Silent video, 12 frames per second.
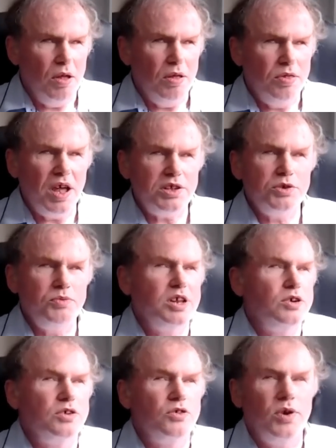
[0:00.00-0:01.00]
That's a really
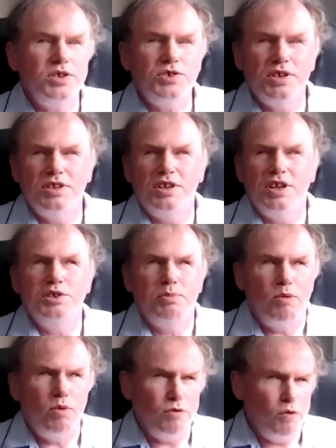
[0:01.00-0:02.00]
good question, Denise,
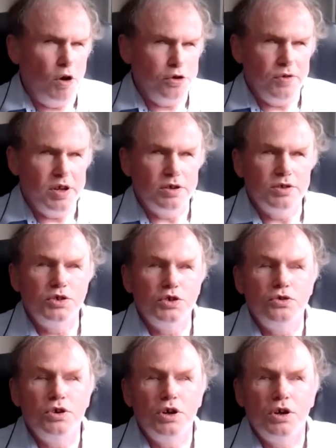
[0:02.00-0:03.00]
about what Rotary could
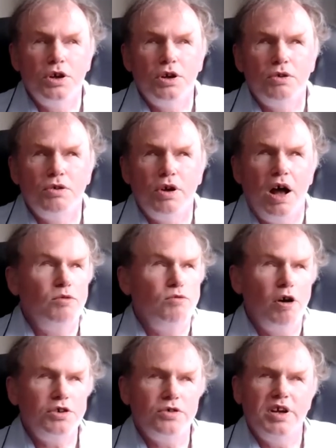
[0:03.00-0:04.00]
do.
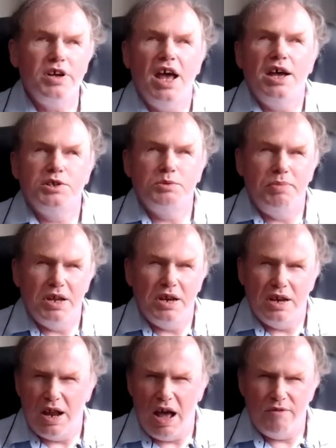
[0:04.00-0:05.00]
Rotary has
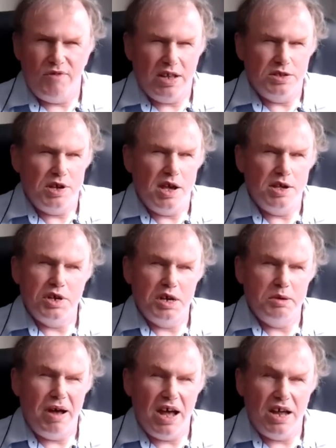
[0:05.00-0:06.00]
been a fantastic
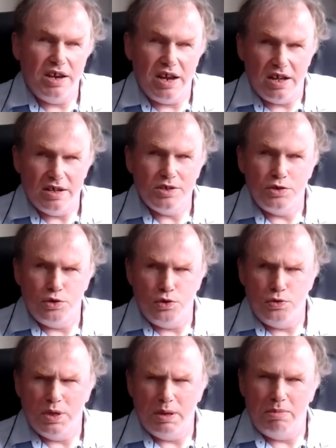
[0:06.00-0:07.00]
partner
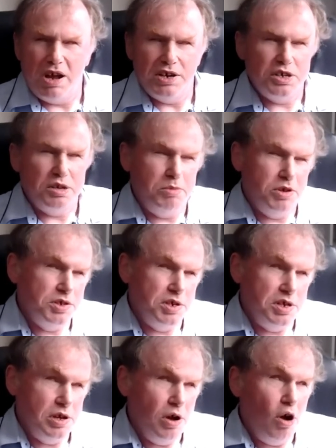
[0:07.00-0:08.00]
to the blind
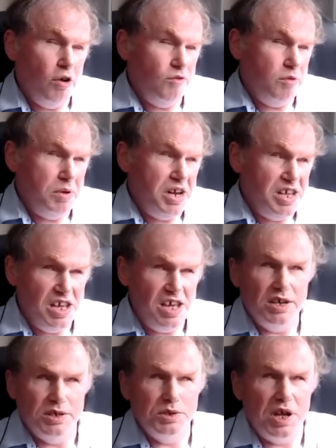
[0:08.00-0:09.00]
community over many
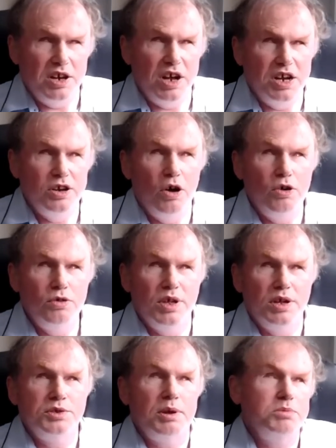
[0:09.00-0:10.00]
years. And I know
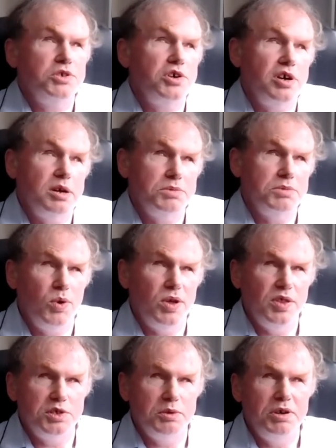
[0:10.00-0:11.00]
that sometimes when
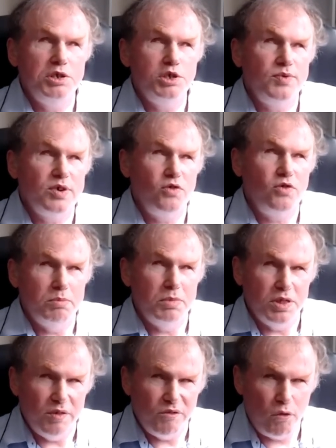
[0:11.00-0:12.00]
there's a piece of equipment
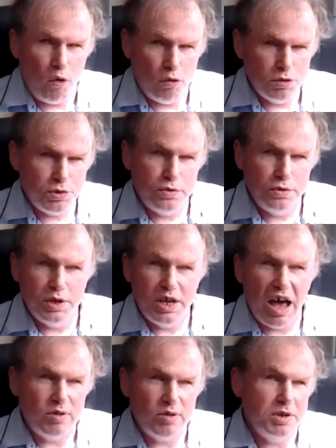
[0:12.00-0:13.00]
that falls through the
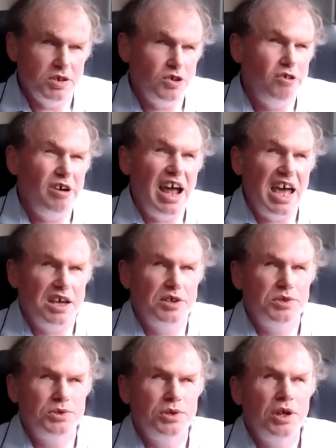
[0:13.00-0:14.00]
government
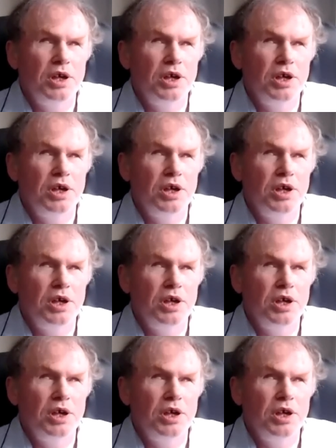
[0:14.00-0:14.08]
cracks